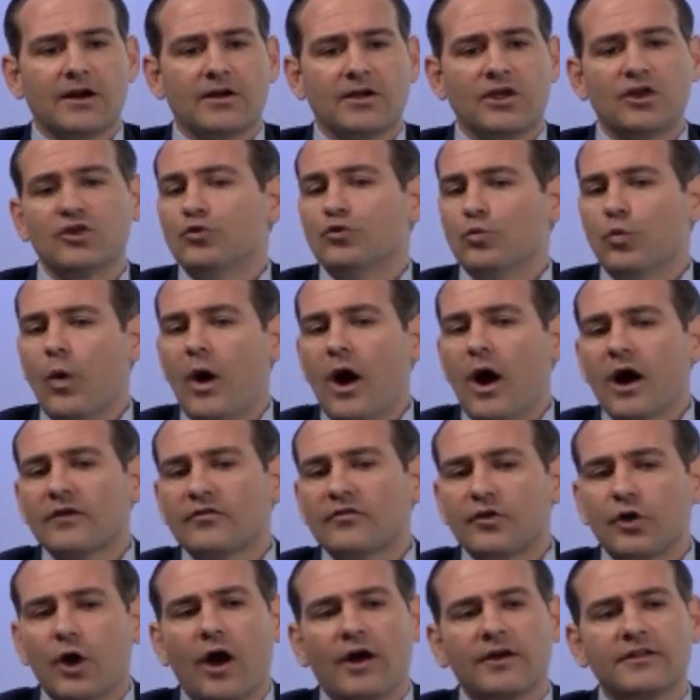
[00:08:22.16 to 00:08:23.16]
Can you
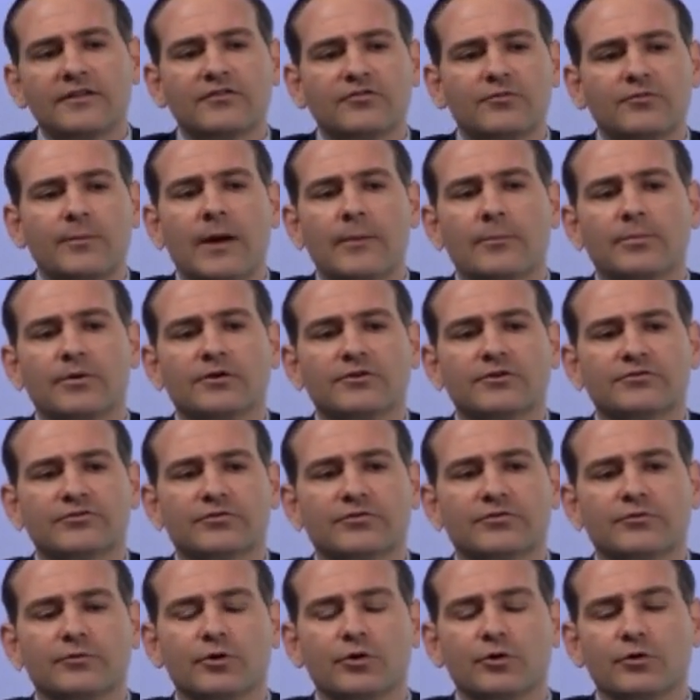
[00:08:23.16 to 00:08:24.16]
walk the audience members
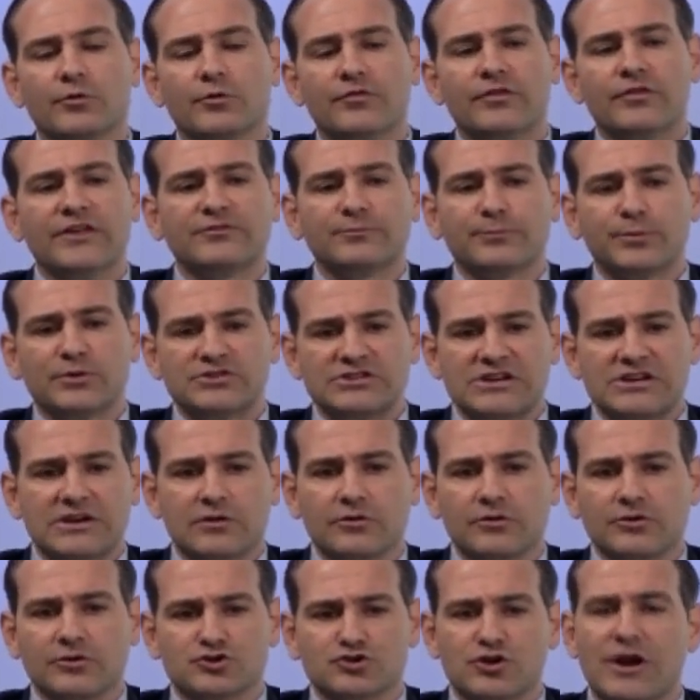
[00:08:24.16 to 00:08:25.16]
through this
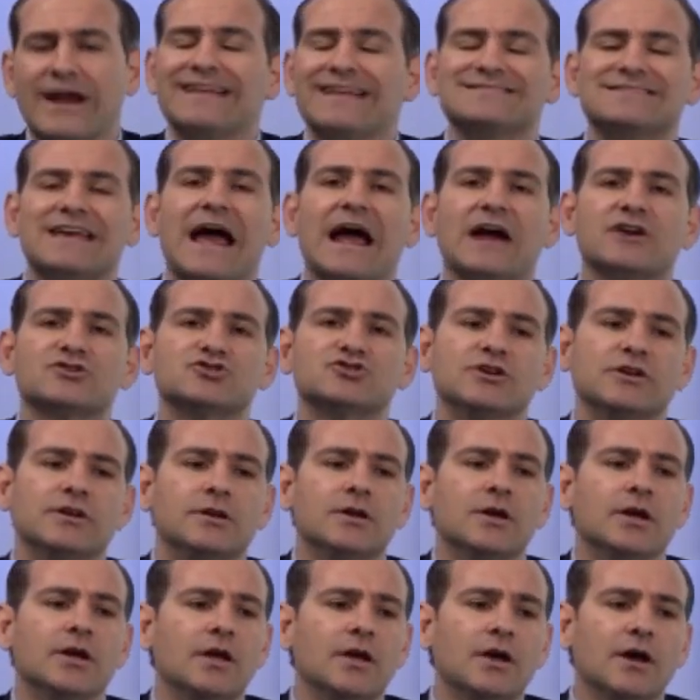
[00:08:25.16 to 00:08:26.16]
particular
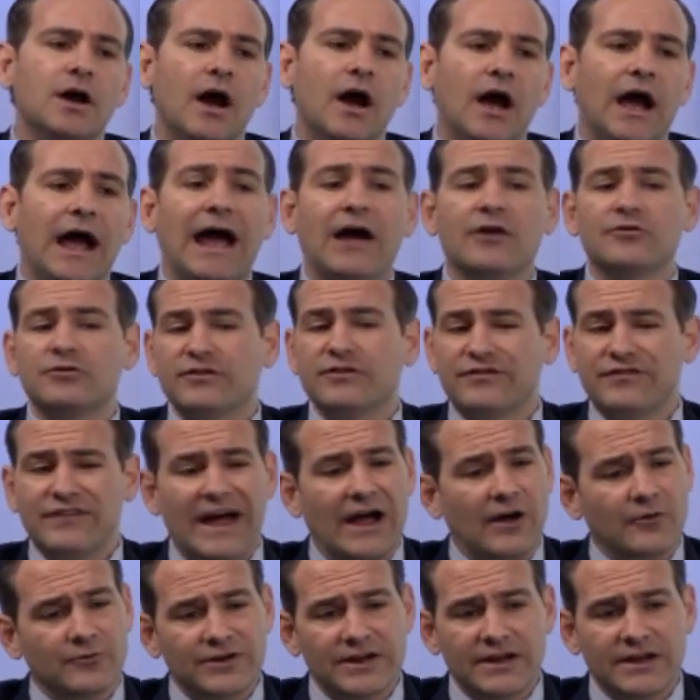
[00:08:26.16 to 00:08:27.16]
transaction, how you
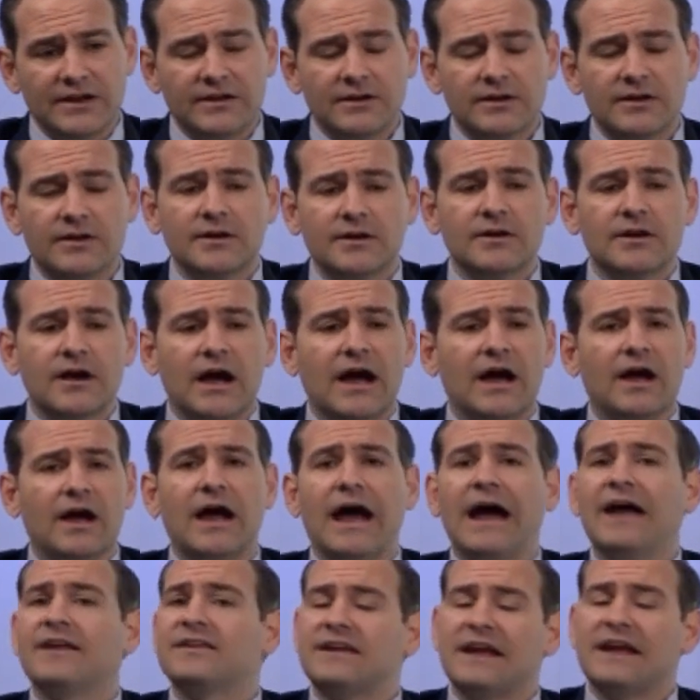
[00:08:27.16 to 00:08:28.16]
found it,
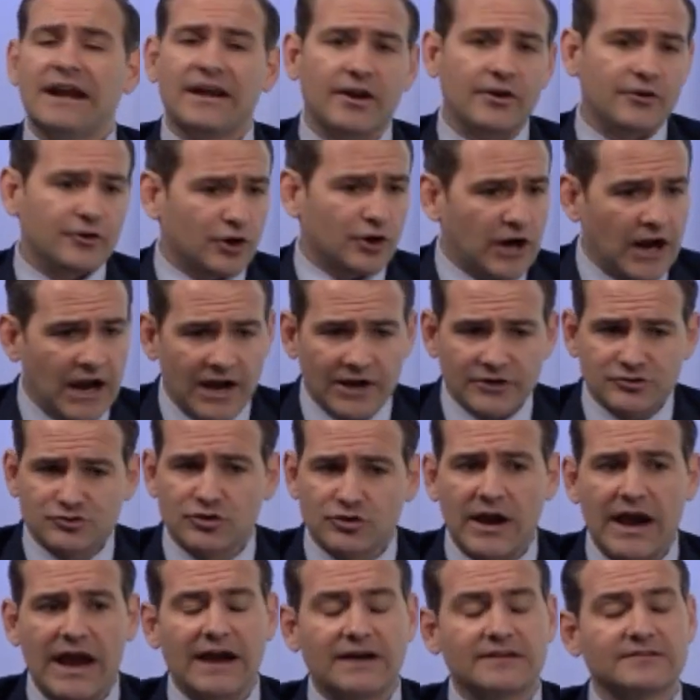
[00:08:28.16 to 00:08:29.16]
how you got it under
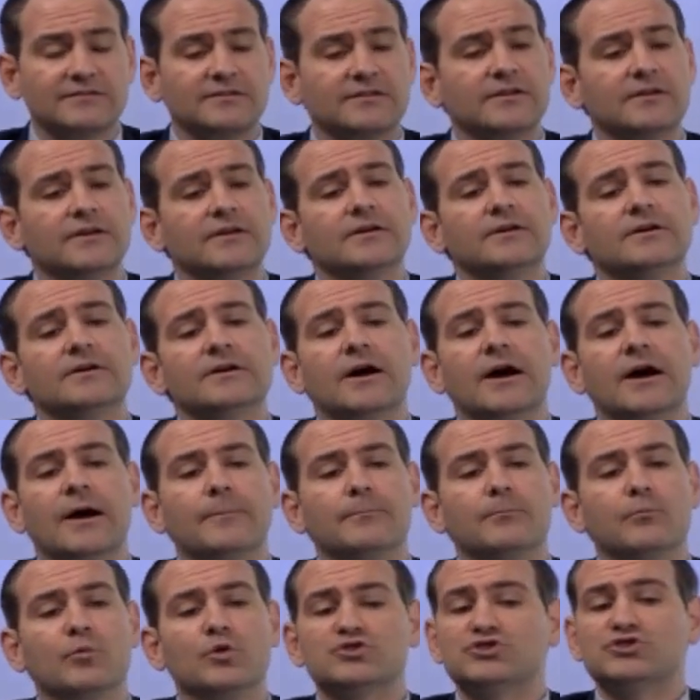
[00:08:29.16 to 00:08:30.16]
contract,
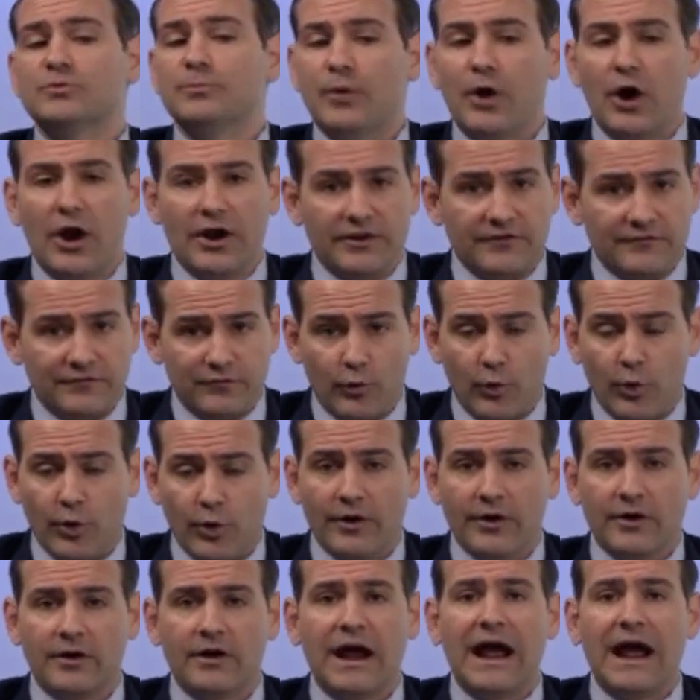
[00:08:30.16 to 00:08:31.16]
what you bought it
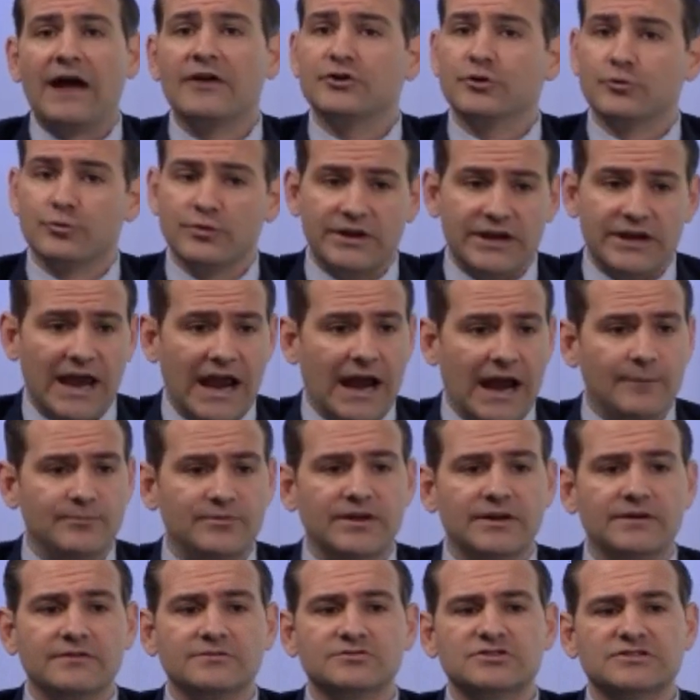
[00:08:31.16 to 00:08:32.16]
for, how you rehabbed
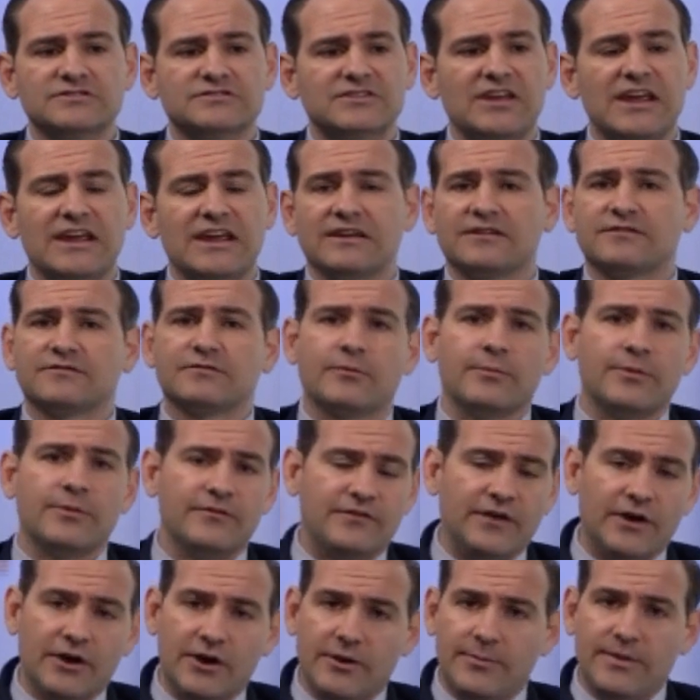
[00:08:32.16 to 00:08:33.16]
it? Just take us from the
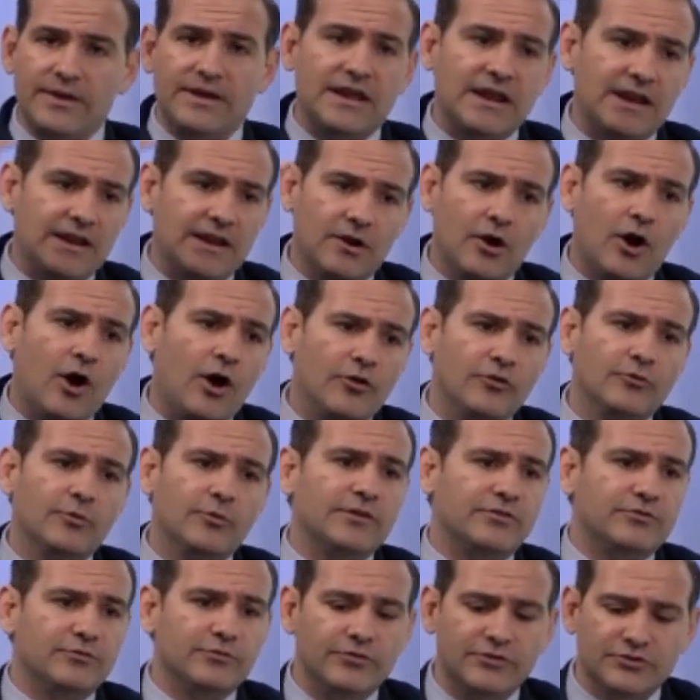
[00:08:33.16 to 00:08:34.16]
very beginning all the
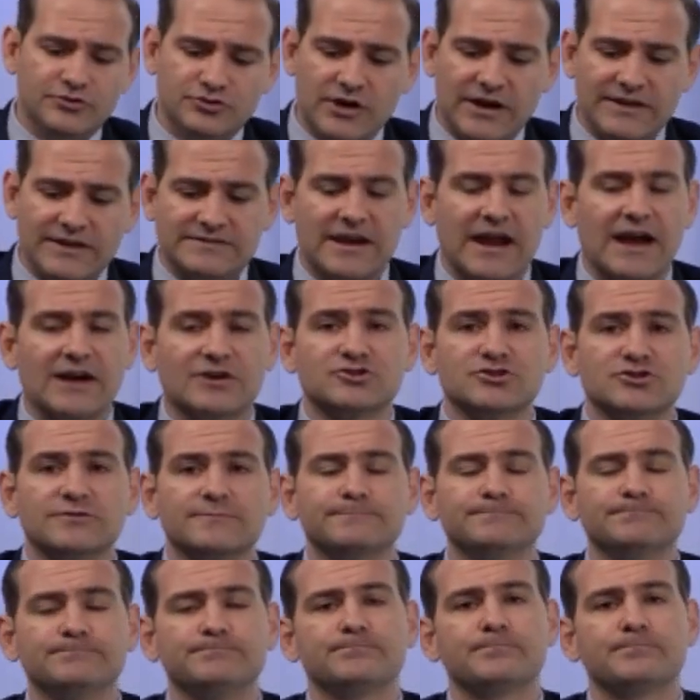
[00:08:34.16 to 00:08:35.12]
way through the transaction.